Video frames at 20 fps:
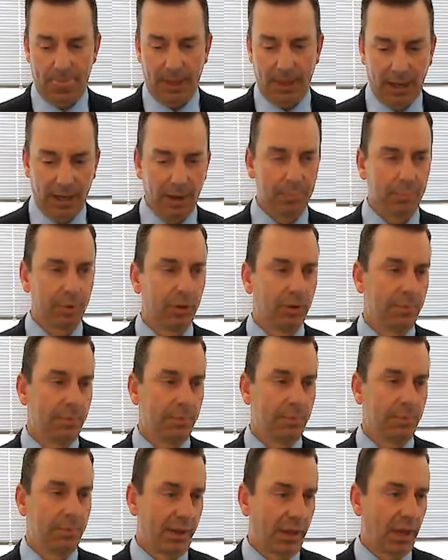hampered
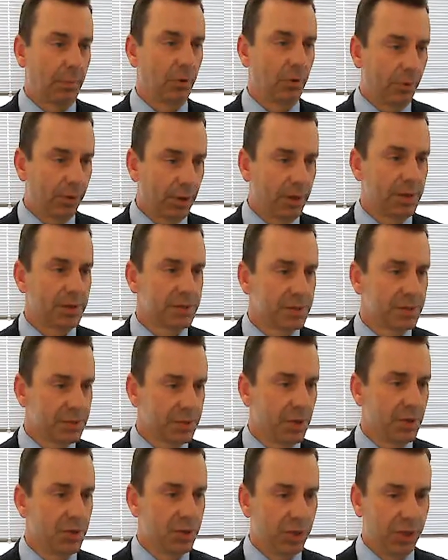by the capital costs
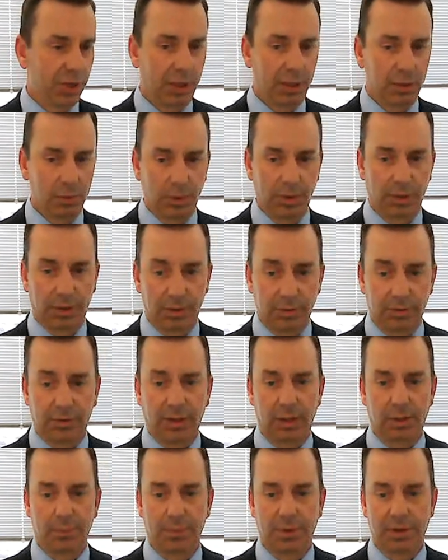associated with the
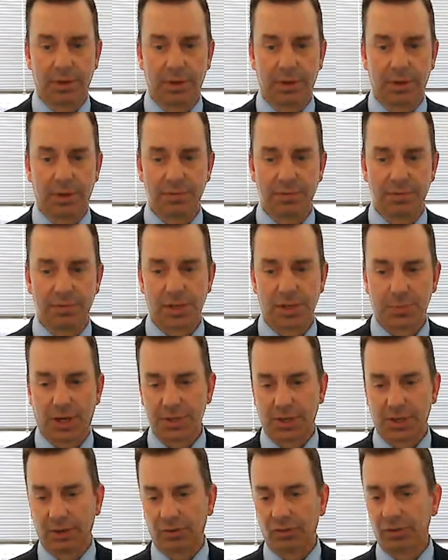development of such
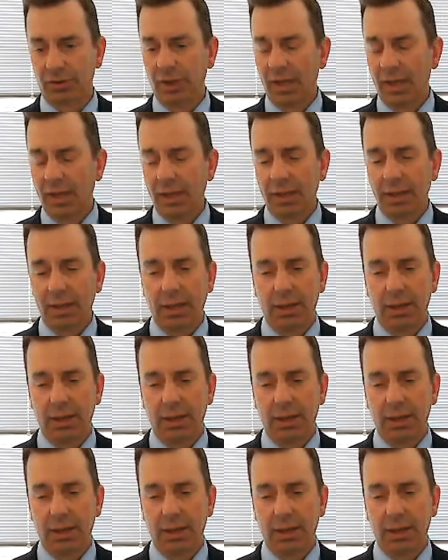projects.